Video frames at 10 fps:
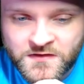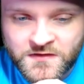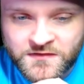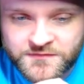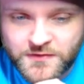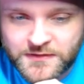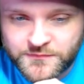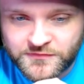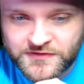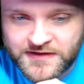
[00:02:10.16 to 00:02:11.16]
So I
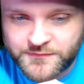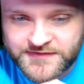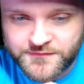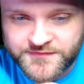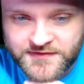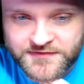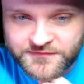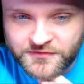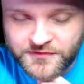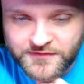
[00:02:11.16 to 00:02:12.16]
was outside just
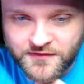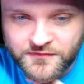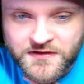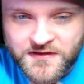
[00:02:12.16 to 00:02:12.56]
looking around.